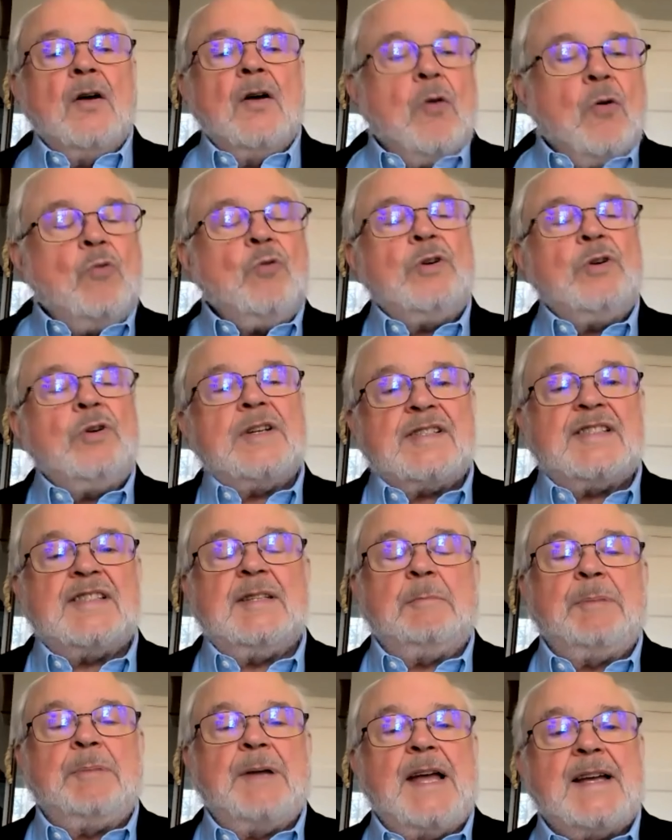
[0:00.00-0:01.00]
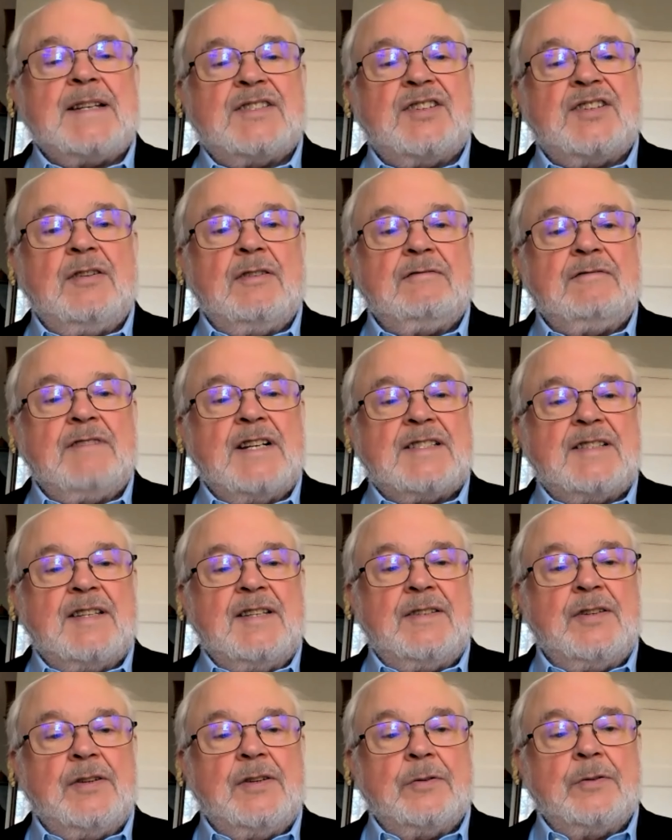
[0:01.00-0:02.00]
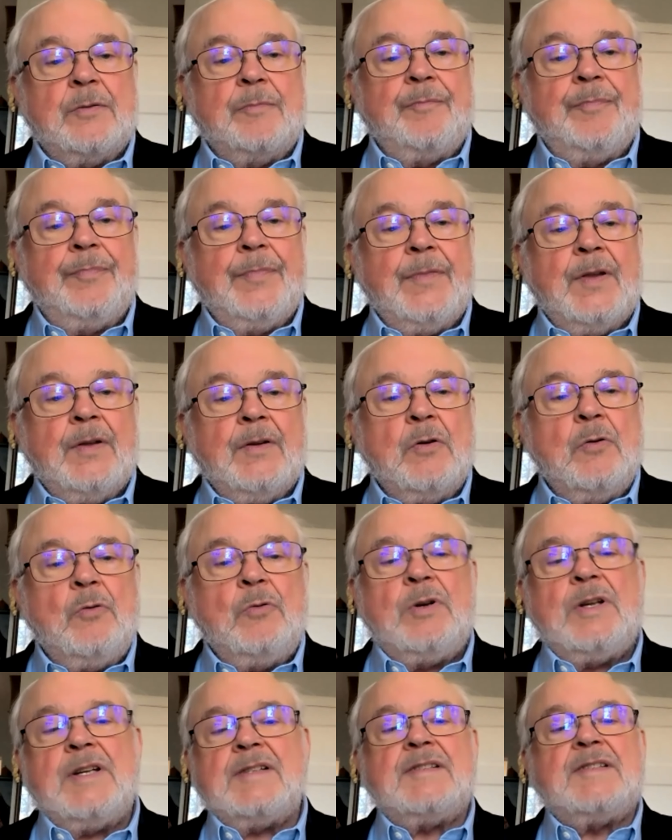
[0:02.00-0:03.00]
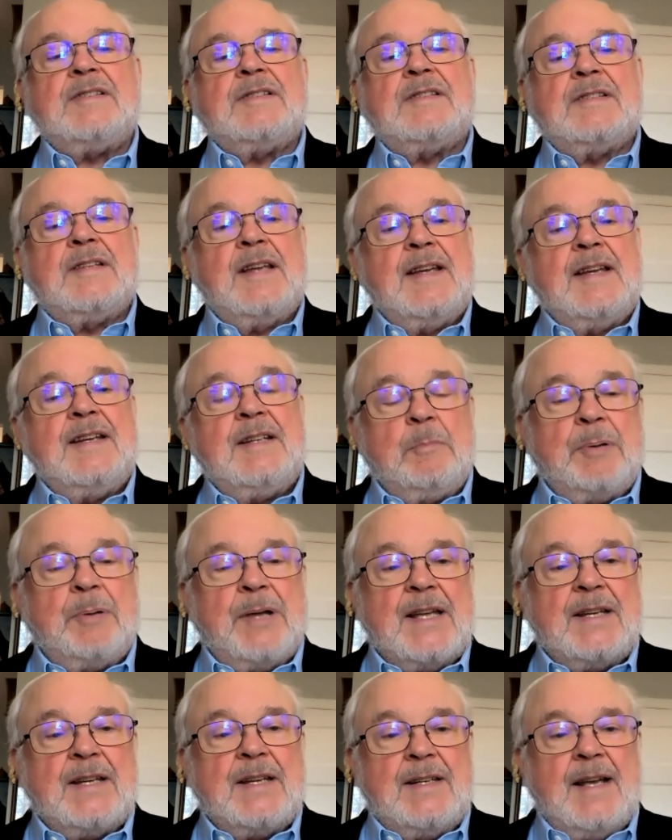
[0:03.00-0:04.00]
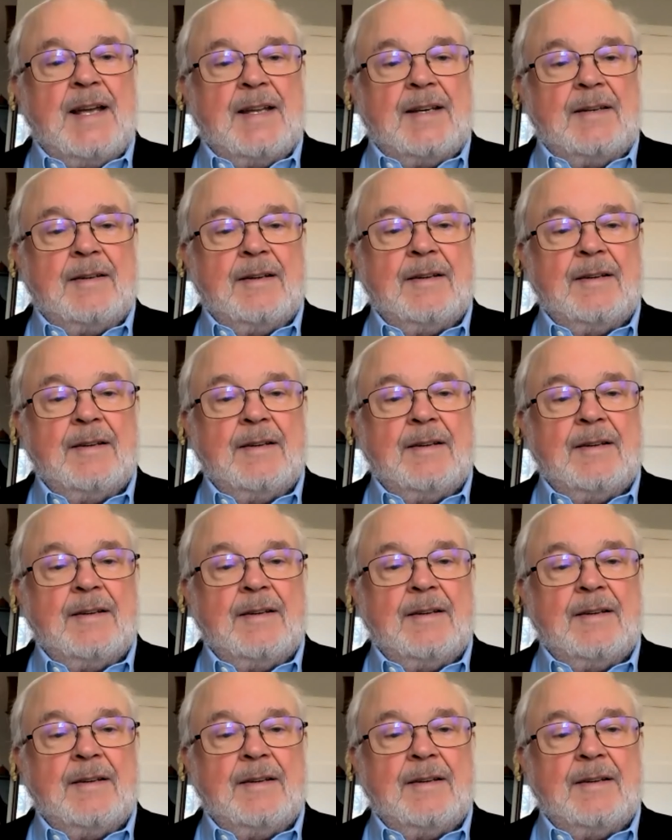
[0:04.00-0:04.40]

who does the pastor listen to? Who does he depend on?